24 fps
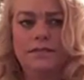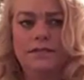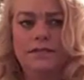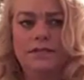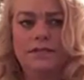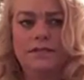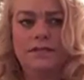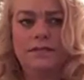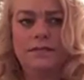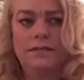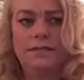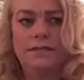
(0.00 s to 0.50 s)

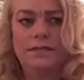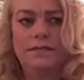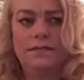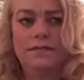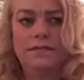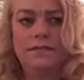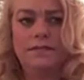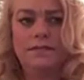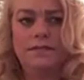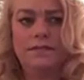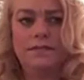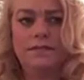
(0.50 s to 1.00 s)

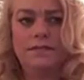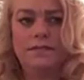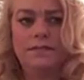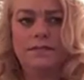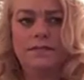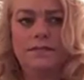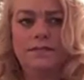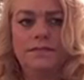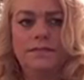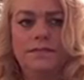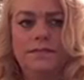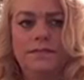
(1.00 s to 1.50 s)

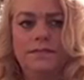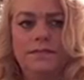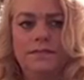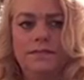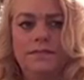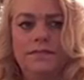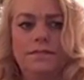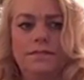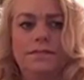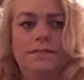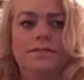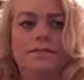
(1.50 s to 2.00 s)

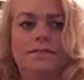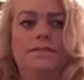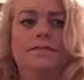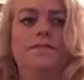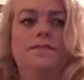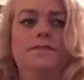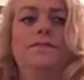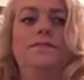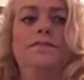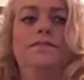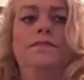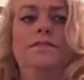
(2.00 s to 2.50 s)

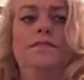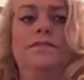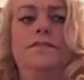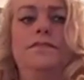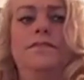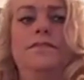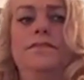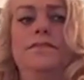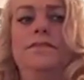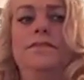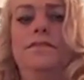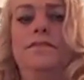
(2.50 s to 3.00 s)

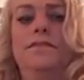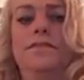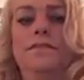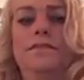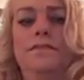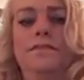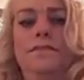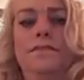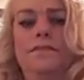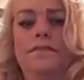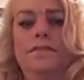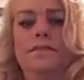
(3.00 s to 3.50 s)

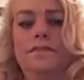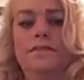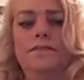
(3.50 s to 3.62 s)
This person isn't speaking.